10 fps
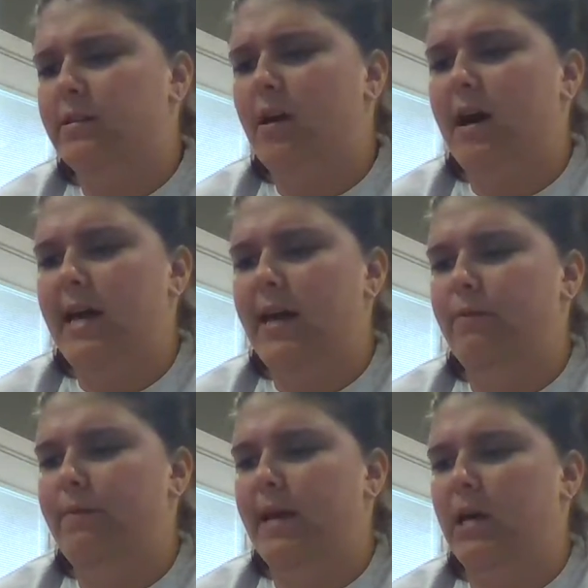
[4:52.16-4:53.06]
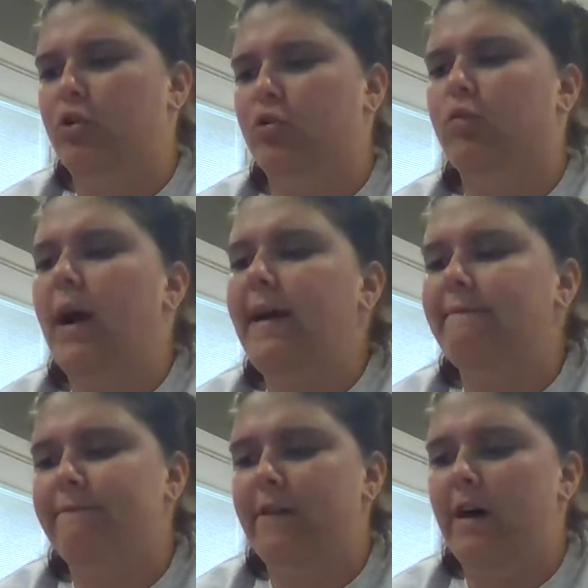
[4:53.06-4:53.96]
thought it would be a great
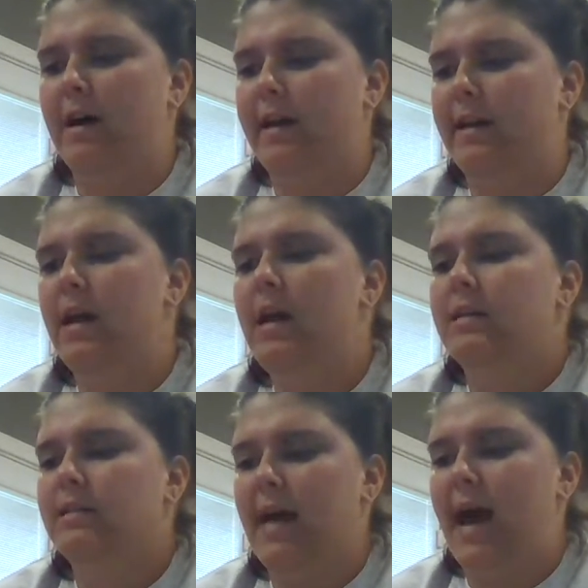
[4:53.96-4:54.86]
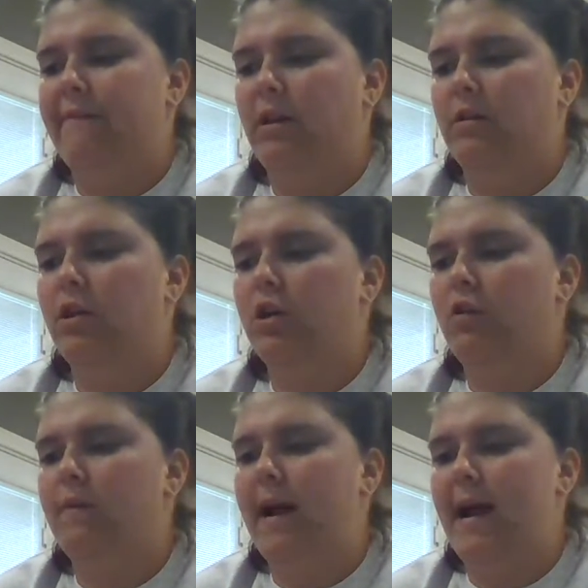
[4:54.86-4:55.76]
fun to have a look
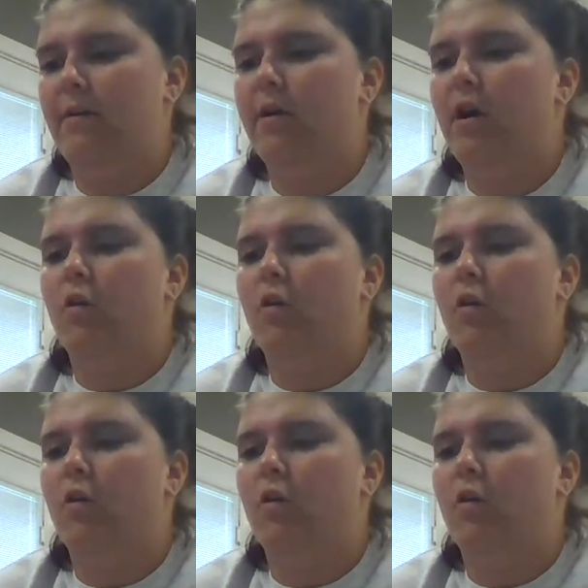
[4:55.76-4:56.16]
around.